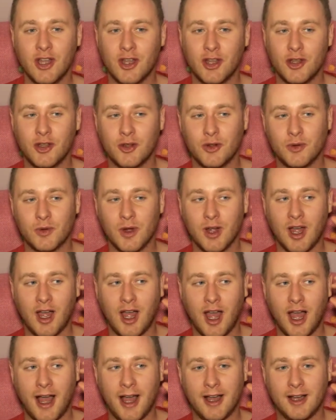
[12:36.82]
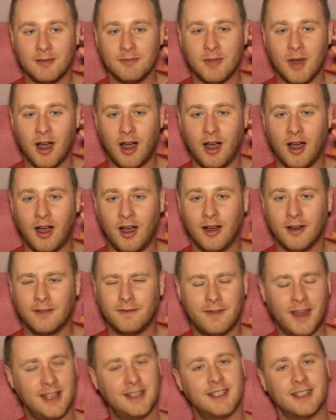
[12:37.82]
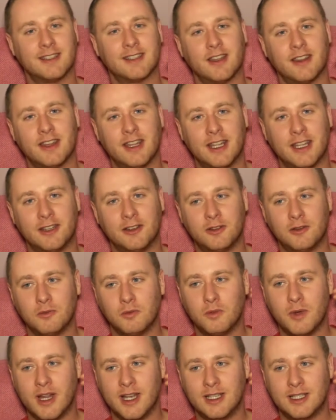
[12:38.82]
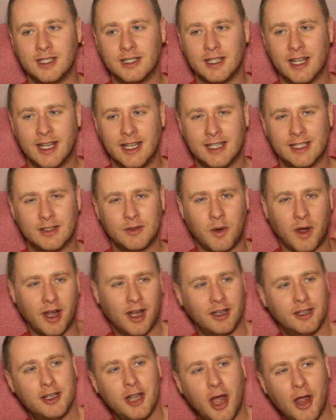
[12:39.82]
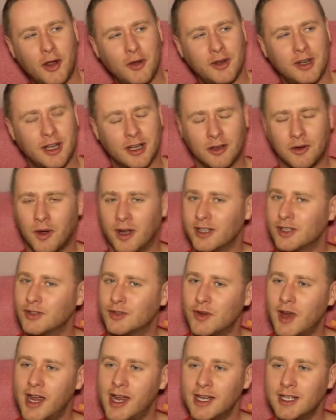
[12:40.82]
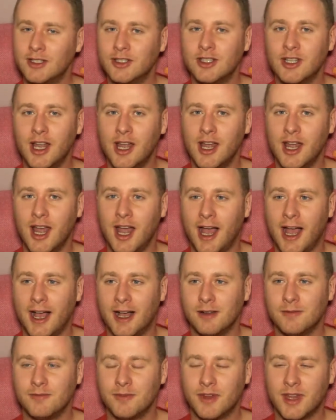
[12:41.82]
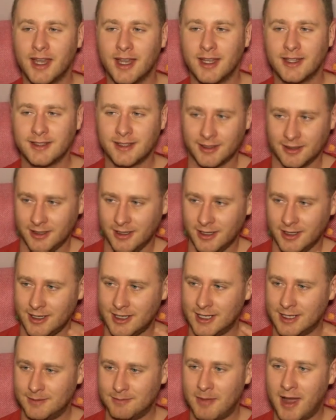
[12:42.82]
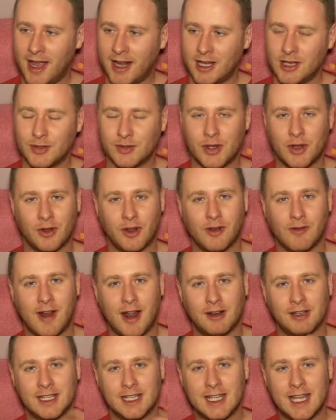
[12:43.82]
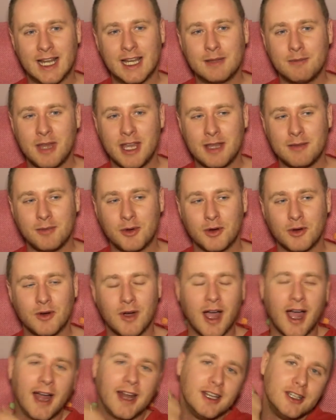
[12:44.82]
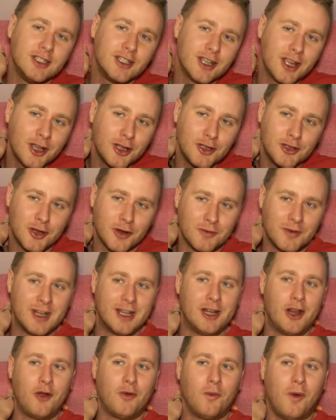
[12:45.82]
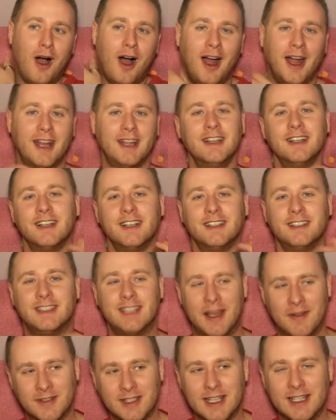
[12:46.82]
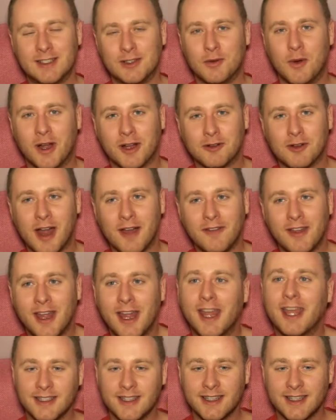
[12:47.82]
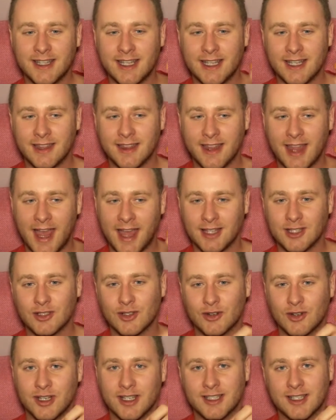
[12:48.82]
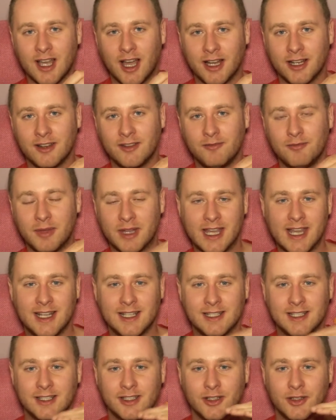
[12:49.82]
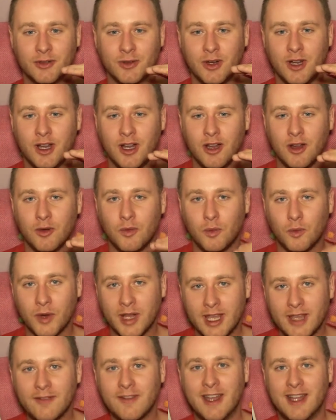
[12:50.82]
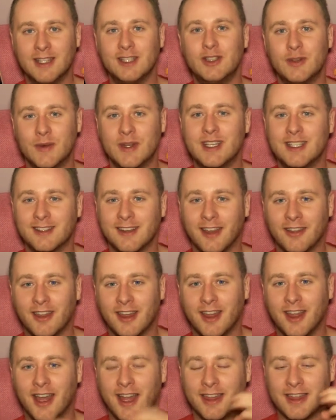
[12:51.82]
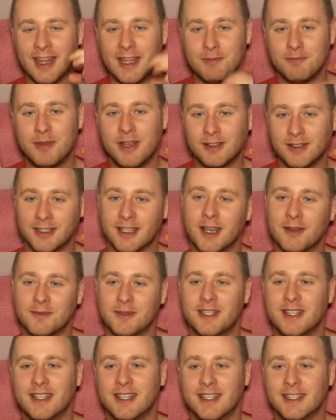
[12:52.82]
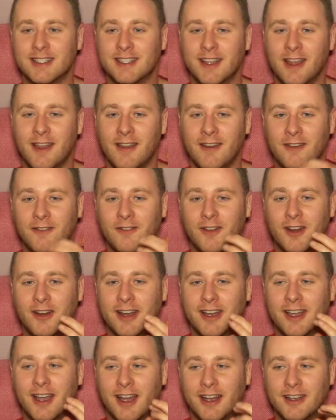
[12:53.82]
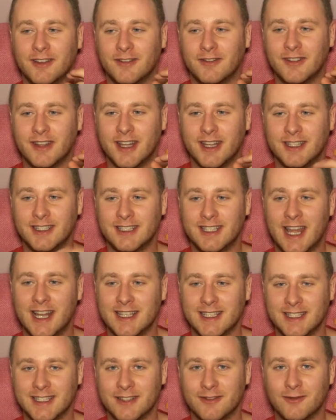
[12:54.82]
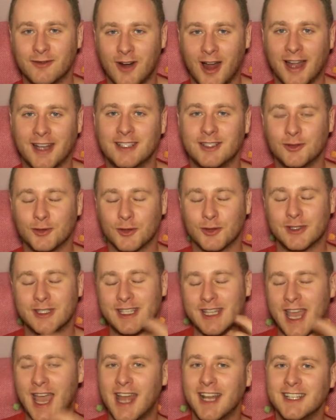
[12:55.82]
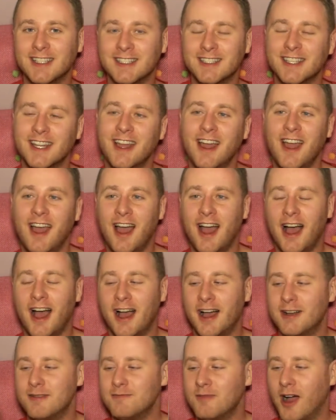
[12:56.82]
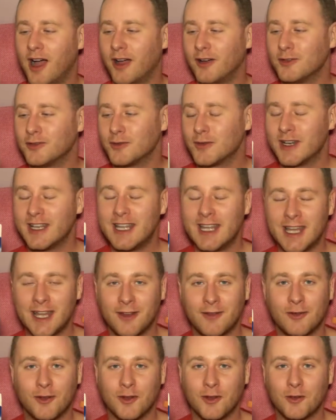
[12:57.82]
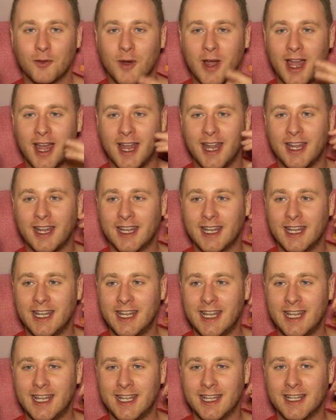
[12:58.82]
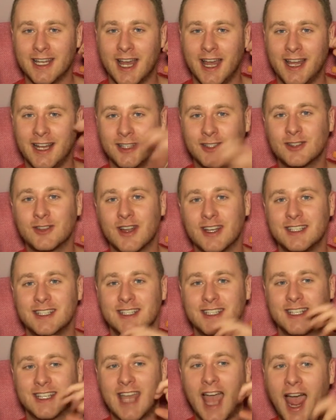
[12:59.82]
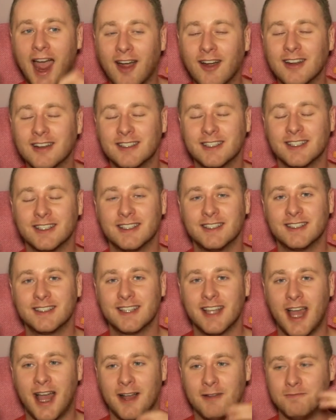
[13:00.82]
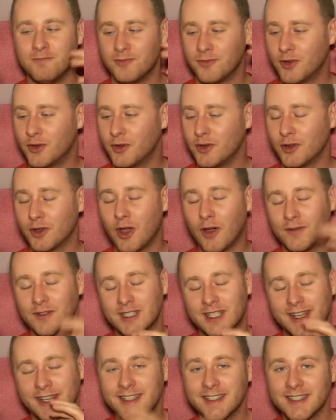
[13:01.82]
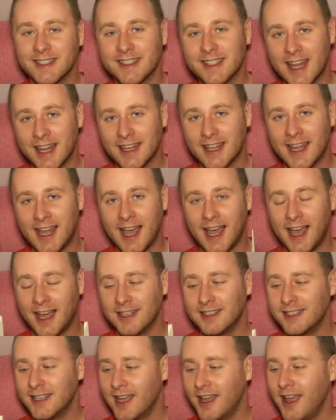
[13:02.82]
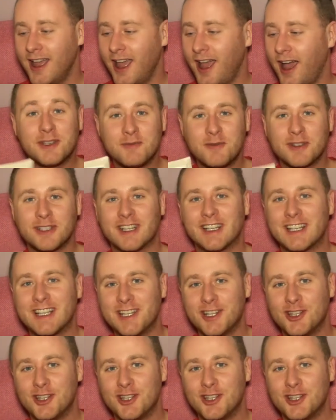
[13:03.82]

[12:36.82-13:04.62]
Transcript: who are facing something which is quite unknown and quite strange. There's this man who's going around and killing people, and you don't really know why. Death scenes are quite graphic. Their stories kind of begin to weave into each other, and they build up to this very kind of intensive ride towards the end. I was really here for the way he illustrated the characters through the conversations that they had. I particularly